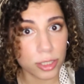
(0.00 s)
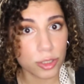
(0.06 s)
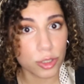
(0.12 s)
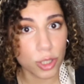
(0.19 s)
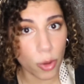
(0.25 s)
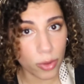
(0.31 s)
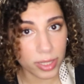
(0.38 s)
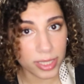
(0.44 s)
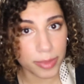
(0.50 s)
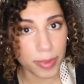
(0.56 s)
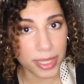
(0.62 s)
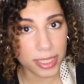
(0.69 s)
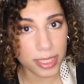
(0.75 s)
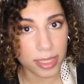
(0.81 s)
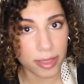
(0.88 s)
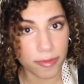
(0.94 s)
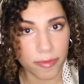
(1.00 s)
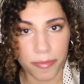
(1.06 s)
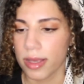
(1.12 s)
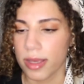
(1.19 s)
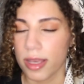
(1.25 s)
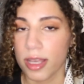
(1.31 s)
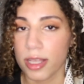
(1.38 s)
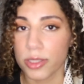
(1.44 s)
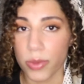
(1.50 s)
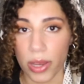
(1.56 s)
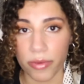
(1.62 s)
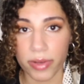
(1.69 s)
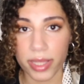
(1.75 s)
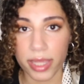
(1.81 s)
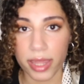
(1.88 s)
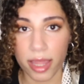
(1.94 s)
so expensive. So I
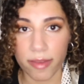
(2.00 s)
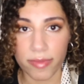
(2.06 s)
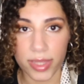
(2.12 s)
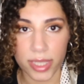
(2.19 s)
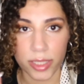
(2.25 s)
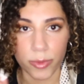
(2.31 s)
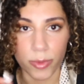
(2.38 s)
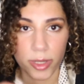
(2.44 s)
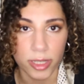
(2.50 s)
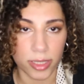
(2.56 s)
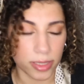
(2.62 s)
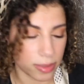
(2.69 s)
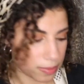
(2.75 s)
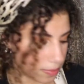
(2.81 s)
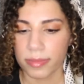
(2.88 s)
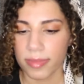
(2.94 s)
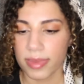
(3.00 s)
really love these ones.